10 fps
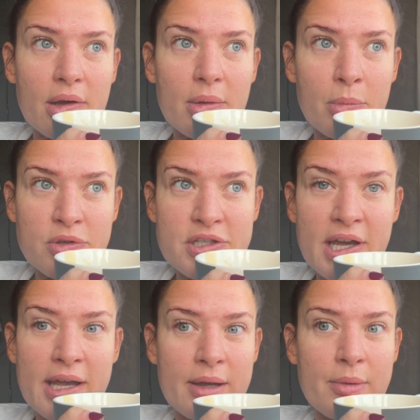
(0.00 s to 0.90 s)

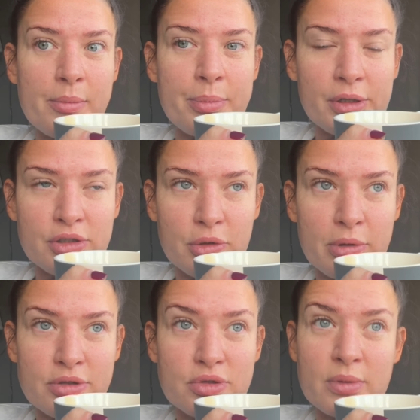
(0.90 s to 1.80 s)
Monday, building all the
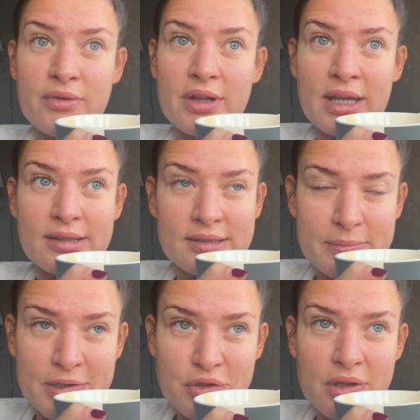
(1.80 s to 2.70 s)
products with Yaz to
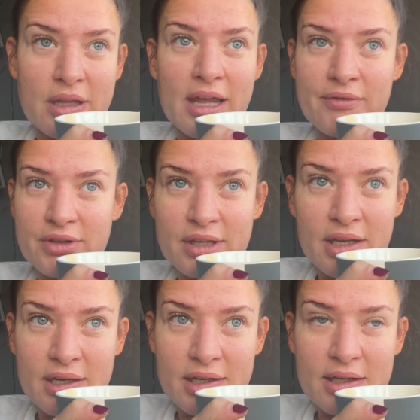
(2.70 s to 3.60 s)
make sure that
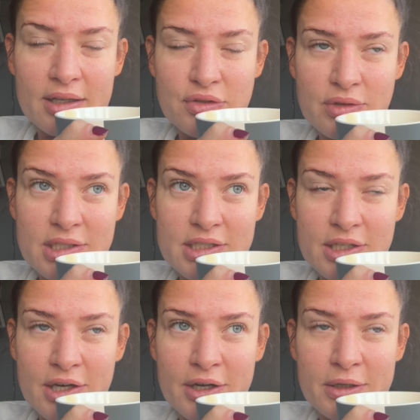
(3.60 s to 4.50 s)
everything is ready to
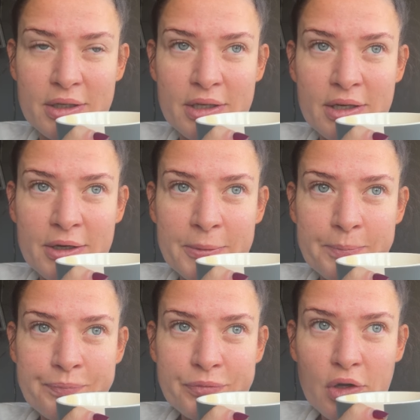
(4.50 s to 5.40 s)
go
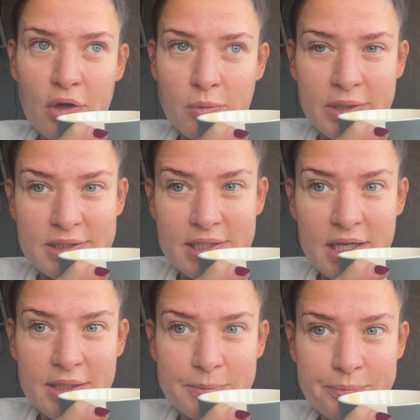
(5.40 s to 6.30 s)
on
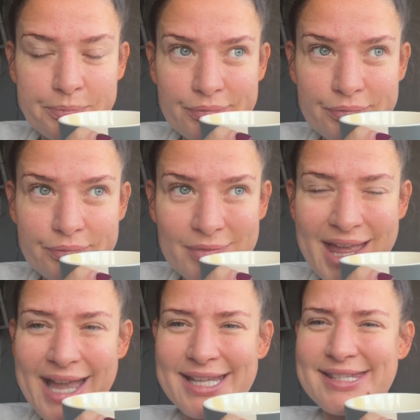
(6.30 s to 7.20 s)
Wednesday.
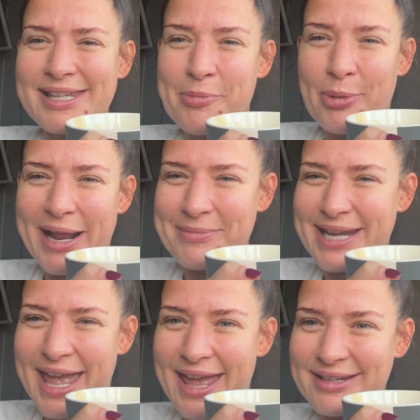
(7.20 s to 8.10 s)
I can sleep when I'm
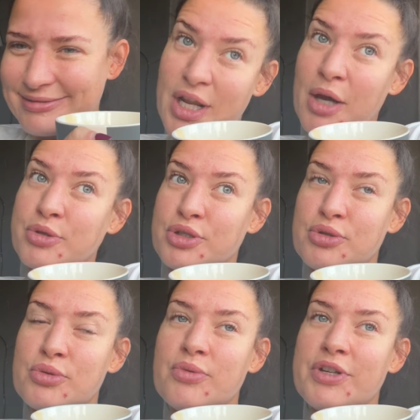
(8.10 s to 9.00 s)
dead. Now
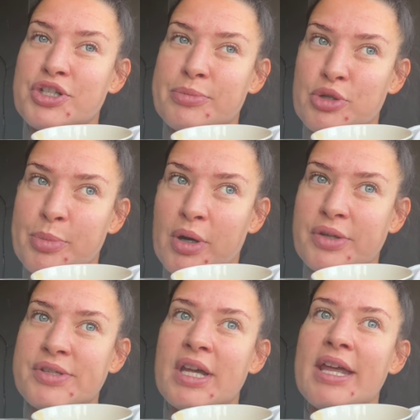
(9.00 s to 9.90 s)
do finish the mood
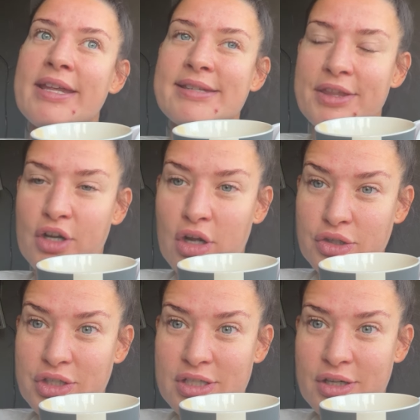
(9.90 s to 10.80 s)
boards, send the call
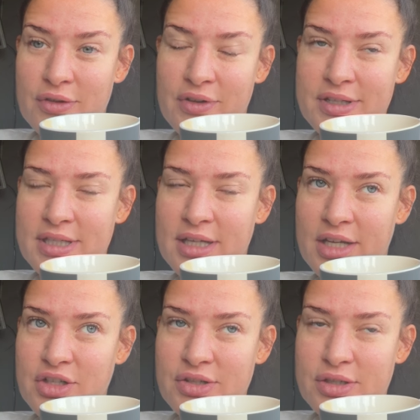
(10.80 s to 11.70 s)
sheets over because I didn't get
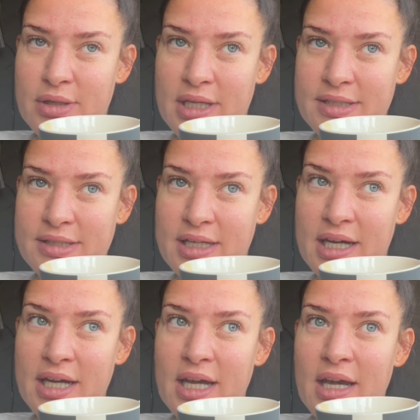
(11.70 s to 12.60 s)
a chance to do that
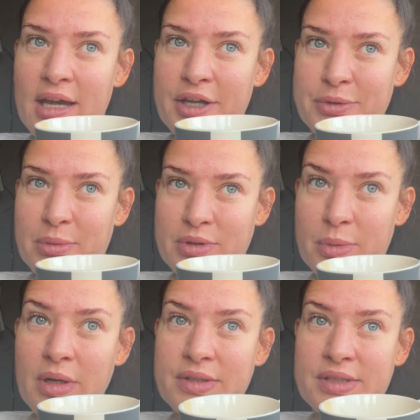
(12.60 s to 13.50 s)
yesterday because we had
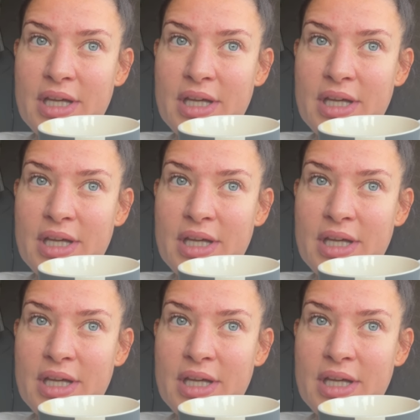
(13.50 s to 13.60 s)
one-to-ones.